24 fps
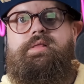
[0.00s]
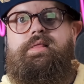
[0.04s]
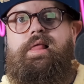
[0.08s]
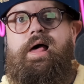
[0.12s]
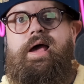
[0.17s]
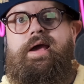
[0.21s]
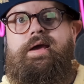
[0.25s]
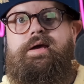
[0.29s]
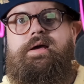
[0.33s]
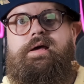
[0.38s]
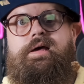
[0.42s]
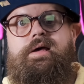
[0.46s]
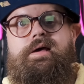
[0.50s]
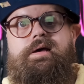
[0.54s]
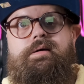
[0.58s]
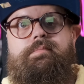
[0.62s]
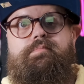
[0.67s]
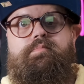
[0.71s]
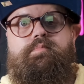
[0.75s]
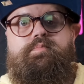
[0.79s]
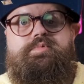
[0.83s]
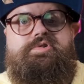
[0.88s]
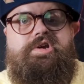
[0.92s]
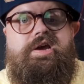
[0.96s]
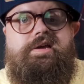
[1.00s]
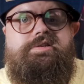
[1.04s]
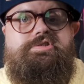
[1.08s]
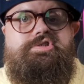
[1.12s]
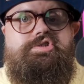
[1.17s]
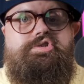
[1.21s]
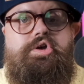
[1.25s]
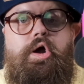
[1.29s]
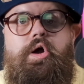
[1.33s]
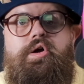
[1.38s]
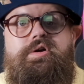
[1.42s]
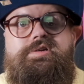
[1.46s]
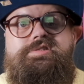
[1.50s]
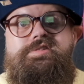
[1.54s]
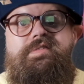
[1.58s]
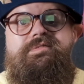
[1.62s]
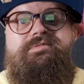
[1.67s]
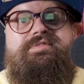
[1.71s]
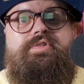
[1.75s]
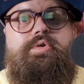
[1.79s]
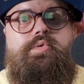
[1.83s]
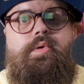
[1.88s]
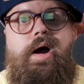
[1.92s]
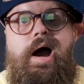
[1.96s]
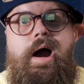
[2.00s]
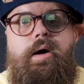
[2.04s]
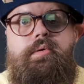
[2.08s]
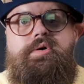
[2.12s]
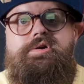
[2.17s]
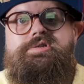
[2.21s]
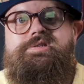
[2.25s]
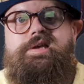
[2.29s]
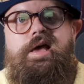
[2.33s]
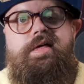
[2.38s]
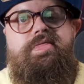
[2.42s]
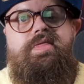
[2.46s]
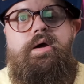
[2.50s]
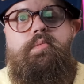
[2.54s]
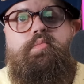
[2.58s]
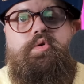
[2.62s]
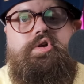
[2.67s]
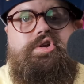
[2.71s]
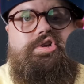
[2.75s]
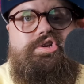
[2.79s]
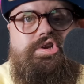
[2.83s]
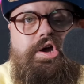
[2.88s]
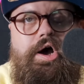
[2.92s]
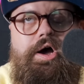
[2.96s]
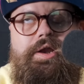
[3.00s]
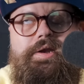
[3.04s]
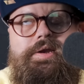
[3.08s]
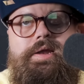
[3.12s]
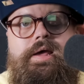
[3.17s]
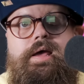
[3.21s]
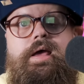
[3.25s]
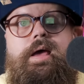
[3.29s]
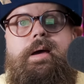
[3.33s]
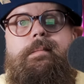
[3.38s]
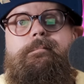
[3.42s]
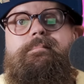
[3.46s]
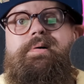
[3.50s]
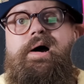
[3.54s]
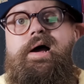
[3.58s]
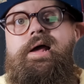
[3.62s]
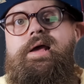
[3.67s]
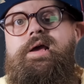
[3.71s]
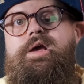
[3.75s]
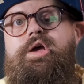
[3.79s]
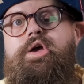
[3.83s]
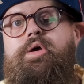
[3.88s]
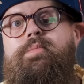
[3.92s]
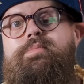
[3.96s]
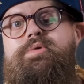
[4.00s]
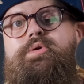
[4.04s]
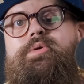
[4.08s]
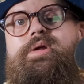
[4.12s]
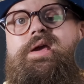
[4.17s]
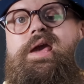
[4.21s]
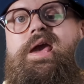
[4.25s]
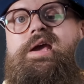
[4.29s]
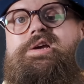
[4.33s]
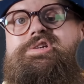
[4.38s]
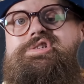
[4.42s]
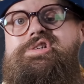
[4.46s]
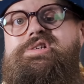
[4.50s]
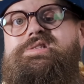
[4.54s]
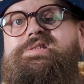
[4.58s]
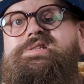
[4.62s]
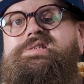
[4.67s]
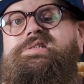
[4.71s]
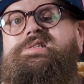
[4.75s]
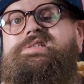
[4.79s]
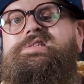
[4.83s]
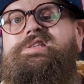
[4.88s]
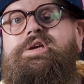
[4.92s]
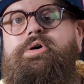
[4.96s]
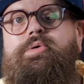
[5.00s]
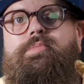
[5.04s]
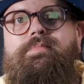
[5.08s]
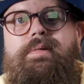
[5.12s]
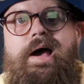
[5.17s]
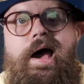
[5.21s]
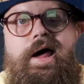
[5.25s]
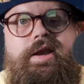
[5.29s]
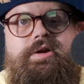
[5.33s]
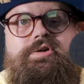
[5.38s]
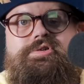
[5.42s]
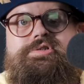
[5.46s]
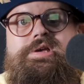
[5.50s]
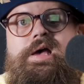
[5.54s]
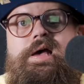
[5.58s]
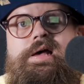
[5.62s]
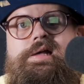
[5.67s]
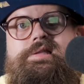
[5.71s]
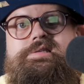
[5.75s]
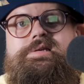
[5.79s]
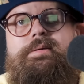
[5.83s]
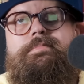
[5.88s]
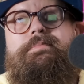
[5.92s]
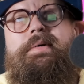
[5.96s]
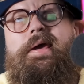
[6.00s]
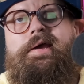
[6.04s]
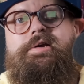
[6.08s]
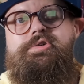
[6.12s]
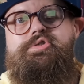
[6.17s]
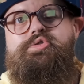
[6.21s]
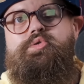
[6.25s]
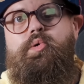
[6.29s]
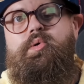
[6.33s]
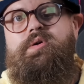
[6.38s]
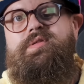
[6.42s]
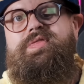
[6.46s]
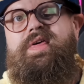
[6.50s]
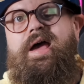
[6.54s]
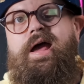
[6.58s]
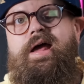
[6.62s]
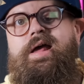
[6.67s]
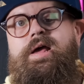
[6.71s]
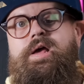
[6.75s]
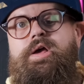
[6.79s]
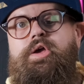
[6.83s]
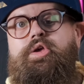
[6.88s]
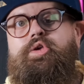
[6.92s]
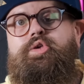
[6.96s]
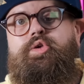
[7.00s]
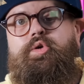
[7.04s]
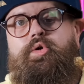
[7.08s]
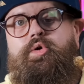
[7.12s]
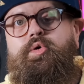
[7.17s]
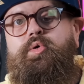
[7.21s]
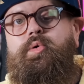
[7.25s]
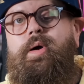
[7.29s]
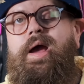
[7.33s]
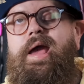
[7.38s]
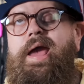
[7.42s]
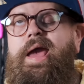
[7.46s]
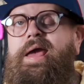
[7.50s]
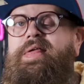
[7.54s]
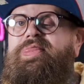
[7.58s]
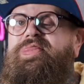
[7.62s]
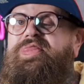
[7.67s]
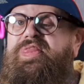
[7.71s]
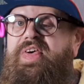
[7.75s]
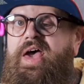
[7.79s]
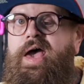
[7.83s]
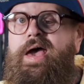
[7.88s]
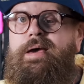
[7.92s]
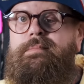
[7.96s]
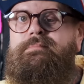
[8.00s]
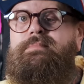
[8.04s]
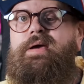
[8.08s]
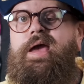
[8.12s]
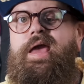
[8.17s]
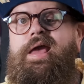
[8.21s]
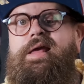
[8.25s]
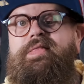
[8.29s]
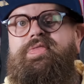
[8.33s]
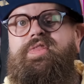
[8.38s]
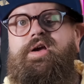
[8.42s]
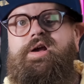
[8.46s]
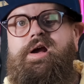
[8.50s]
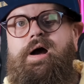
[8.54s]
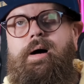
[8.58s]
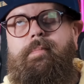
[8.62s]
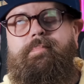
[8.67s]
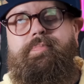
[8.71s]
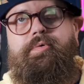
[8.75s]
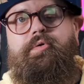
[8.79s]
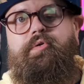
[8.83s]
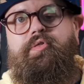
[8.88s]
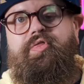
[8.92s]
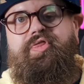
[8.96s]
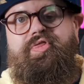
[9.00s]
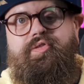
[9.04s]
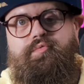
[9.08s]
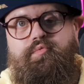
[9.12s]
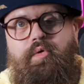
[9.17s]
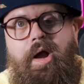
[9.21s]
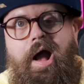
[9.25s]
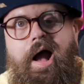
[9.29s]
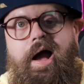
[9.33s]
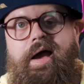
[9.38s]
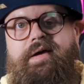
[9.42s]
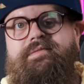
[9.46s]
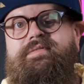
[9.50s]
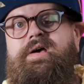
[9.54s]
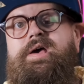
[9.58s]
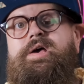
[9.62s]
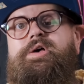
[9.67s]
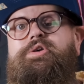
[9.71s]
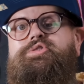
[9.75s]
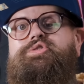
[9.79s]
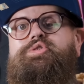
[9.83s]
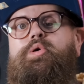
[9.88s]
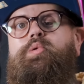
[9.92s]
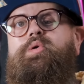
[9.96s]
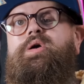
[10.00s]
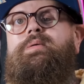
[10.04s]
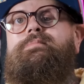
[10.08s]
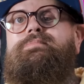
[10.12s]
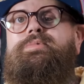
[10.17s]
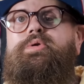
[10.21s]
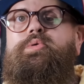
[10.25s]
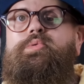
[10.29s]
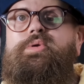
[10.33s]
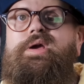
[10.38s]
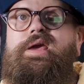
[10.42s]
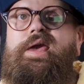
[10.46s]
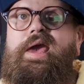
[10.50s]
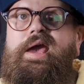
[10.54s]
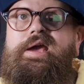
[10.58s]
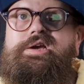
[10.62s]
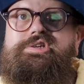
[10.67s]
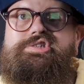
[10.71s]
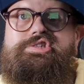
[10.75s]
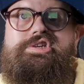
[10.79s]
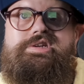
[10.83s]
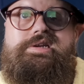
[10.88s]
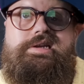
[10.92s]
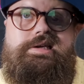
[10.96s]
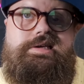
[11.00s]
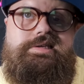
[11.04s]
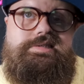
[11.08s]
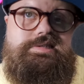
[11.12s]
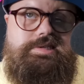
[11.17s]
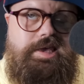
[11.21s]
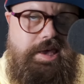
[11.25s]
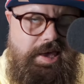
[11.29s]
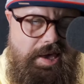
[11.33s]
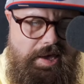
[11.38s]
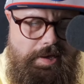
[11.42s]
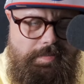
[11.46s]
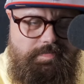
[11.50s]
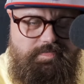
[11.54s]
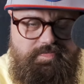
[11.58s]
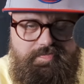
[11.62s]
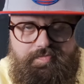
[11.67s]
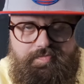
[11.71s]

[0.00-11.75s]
Like, chances are it's a few hours and then we're done. But communication still matters to make sure that you and them and the couple thrive. So communication is key.